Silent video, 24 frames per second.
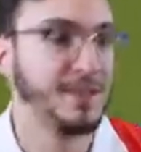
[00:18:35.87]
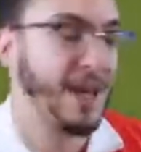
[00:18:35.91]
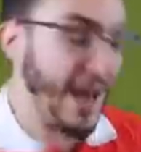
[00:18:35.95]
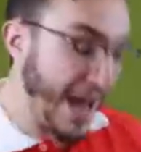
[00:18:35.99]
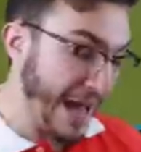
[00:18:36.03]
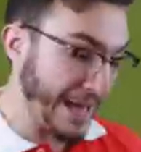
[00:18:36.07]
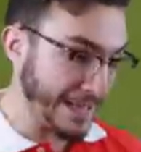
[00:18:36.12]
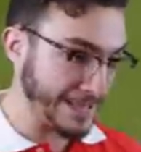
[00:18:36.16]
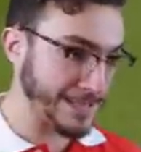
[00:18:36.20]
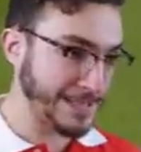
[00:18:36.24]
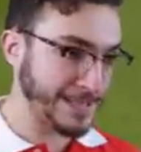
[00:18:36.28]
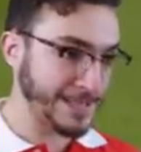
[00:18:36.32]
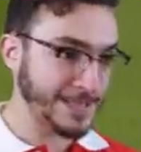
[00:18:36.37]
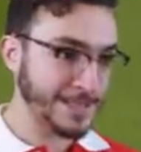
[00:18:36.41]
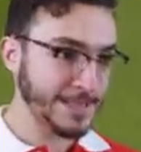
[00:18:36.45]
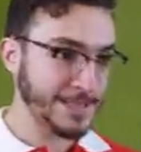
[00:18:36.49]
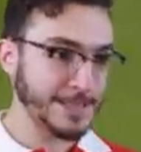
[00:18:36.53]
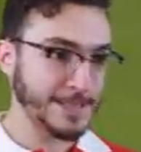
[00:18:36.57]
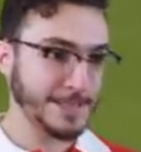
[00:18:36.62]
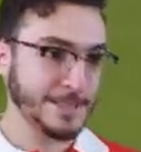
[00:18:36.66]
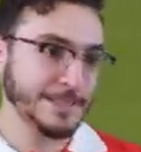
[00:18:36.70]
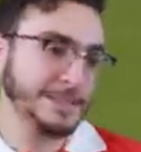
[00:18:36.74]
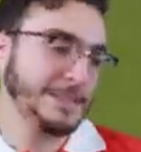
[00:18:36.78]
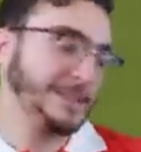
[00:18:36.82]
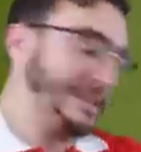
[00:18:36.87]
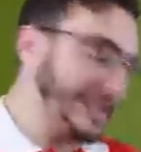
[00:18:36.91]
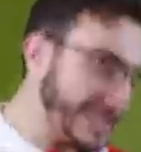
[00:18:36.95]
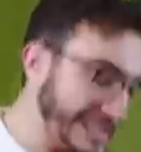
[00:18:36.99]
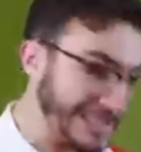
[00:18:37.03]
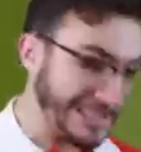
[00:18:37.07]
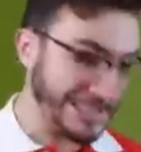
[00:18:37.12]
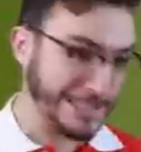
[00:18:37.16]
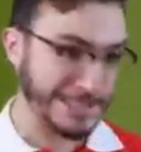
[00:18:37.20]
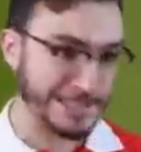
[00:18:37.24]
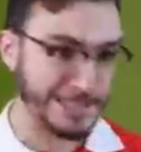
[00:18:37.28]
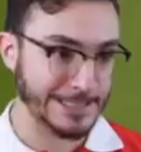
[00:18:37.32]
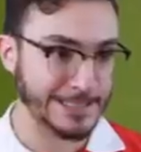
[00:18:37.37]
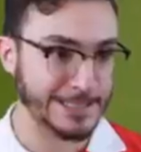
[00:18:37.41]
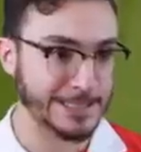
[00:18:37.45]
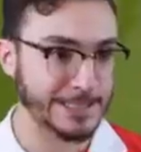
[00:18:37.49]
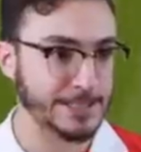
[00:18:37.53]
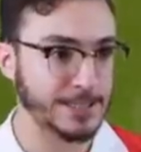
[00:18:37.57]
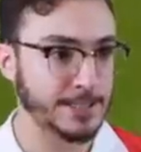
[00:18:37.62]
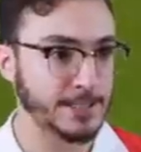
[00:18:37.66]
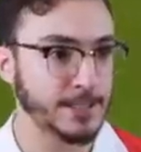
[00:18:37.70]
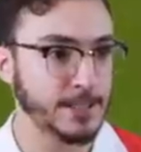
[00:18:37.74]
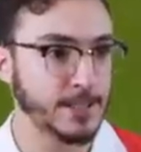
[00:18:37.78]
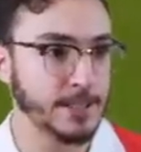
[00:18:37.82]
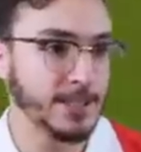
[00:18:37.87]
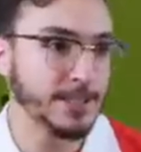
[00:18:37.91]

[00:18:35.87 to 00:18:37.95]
Yes! Yes!